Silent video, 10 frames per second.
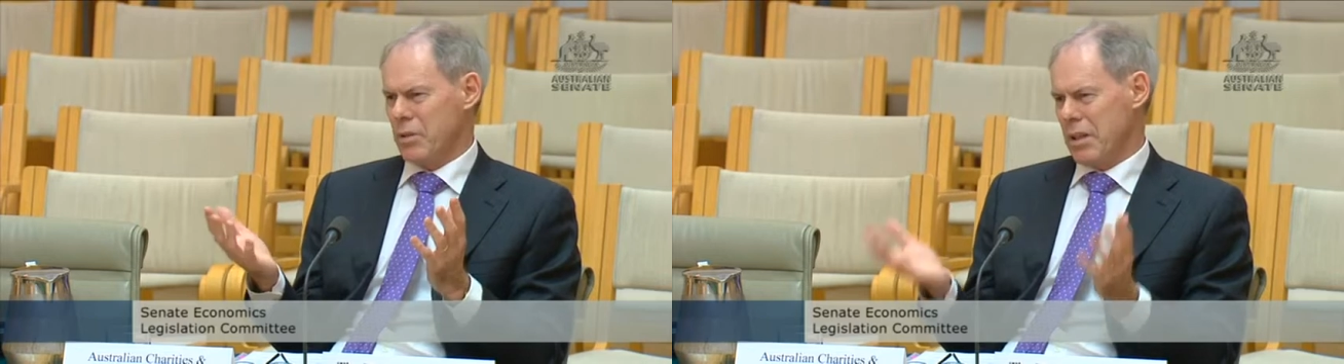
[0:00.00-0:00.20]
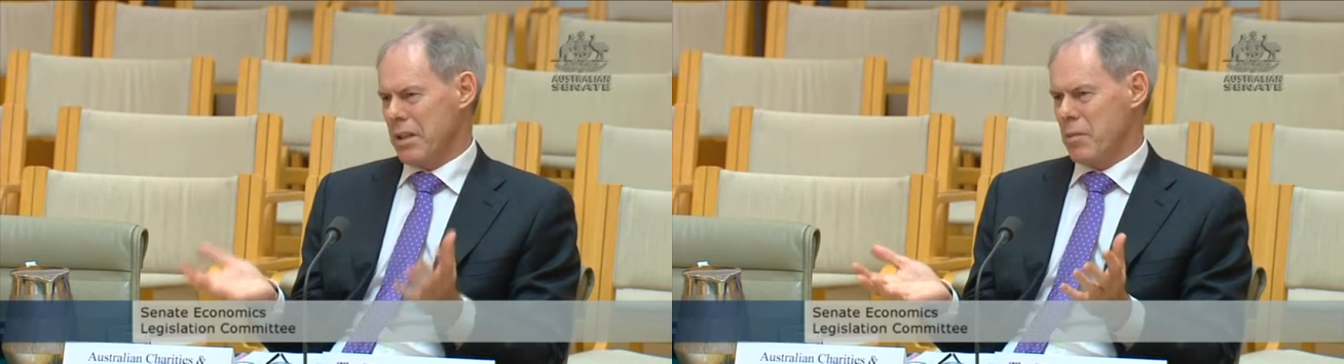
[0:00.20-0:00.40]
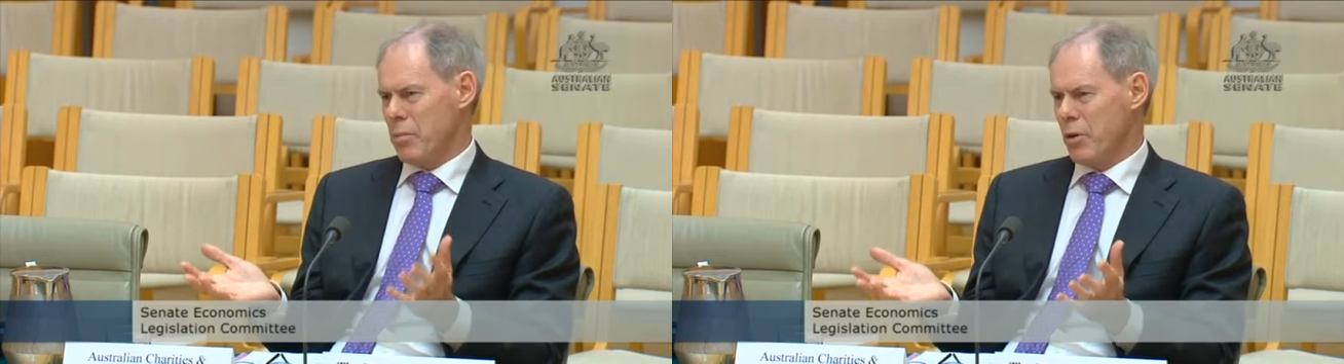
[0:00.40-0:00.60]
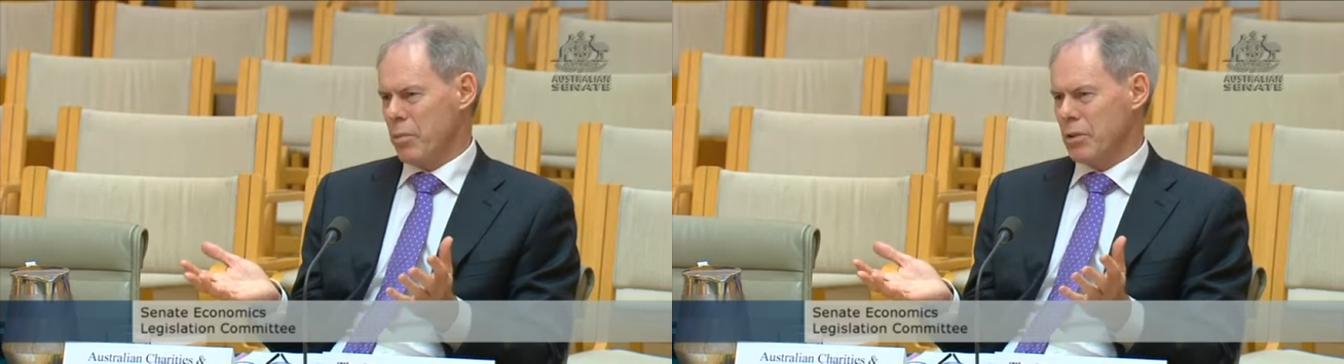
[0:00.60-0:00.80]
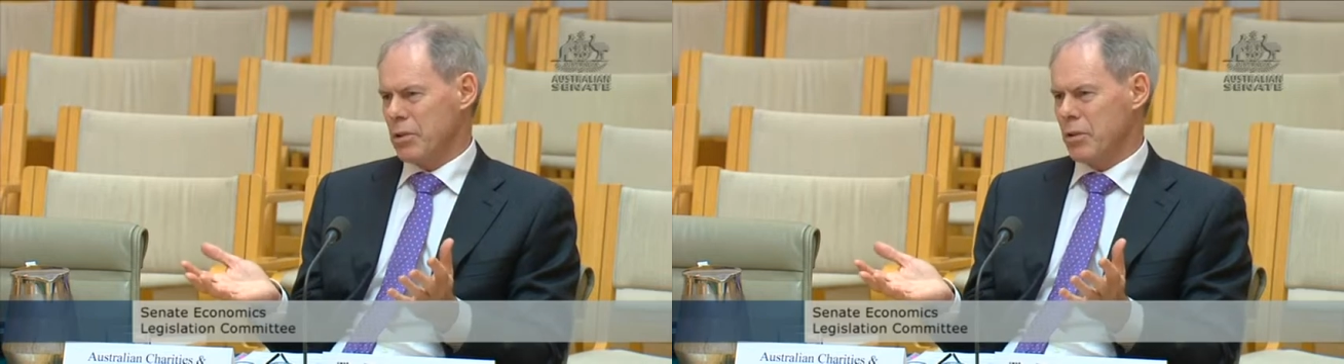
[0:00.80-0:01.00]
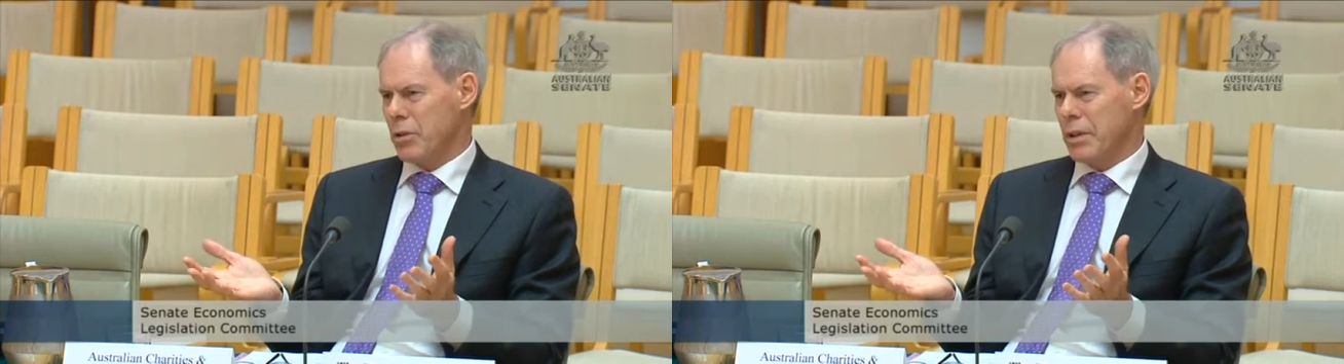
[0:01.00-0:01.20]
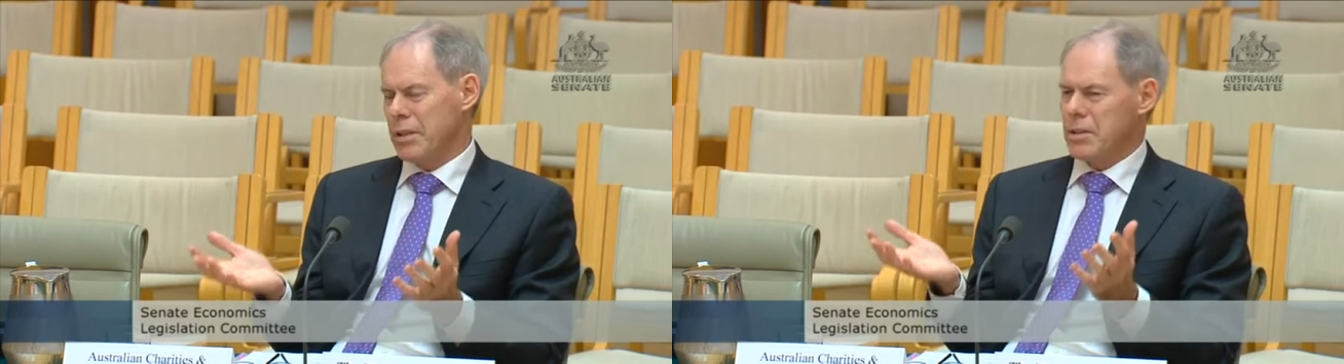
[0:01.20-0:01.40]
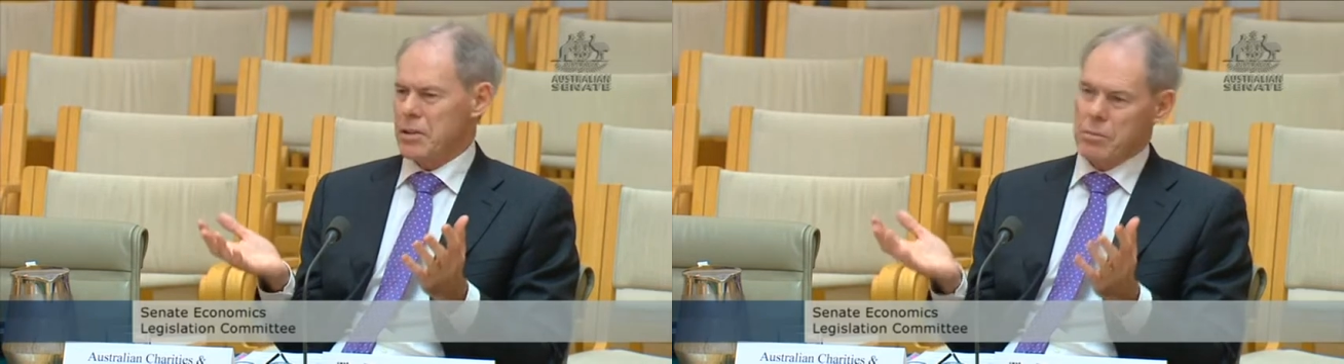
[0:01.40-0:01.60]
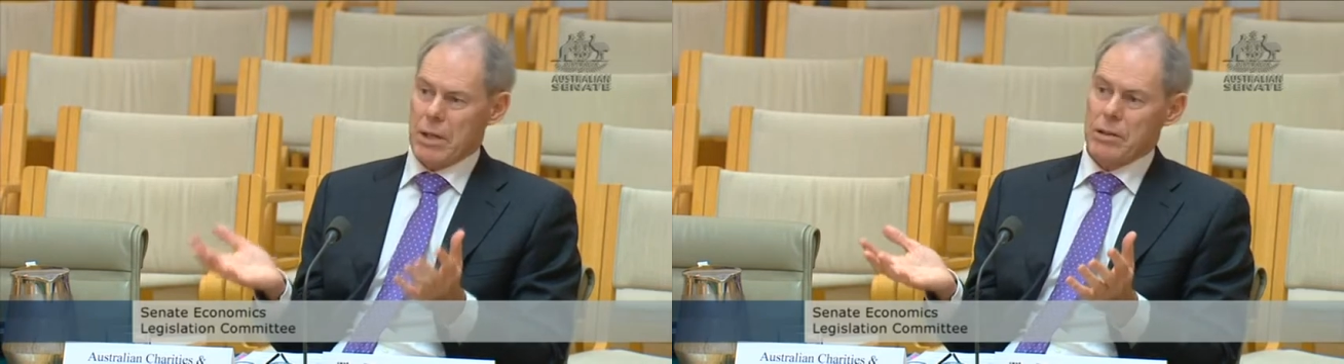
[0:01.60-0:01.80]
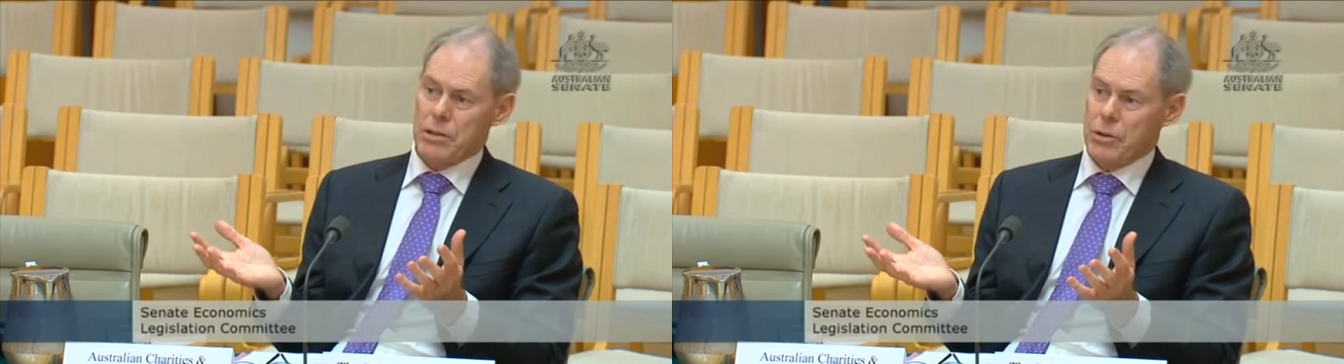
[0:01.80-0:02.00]
really their purpose, or they're just a
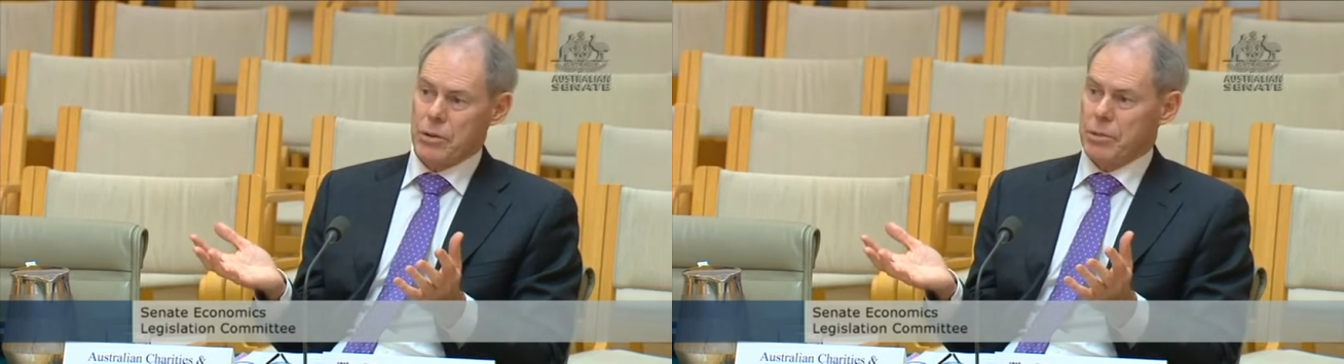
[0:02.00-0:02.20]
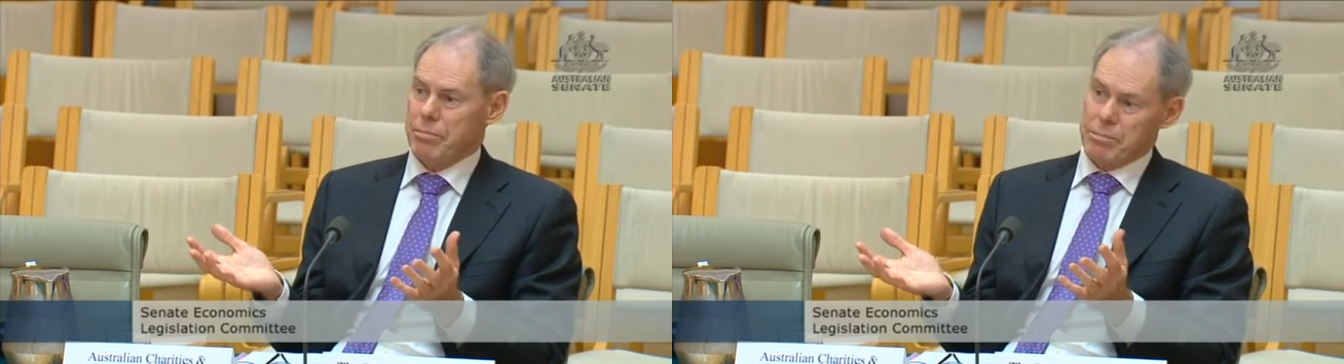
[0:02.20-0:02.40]
bunch who are